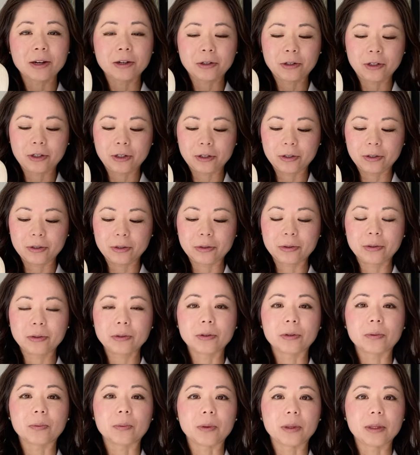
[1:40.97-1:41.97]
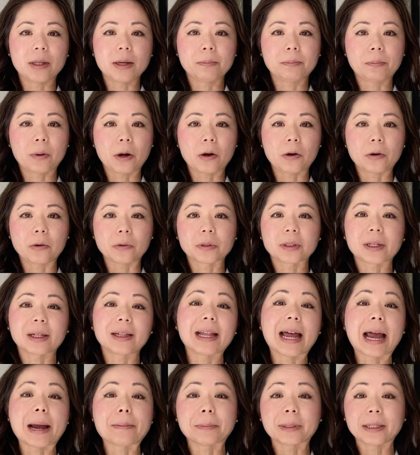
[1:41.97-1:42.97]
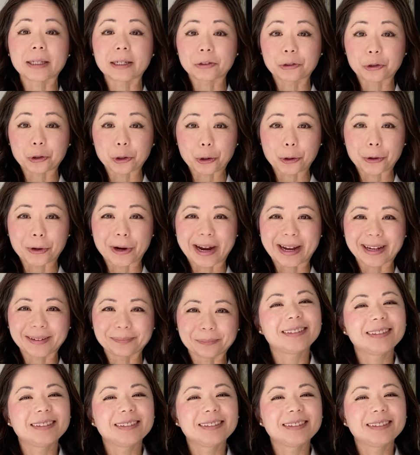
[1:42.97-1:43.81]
to the bone, the lamina dura.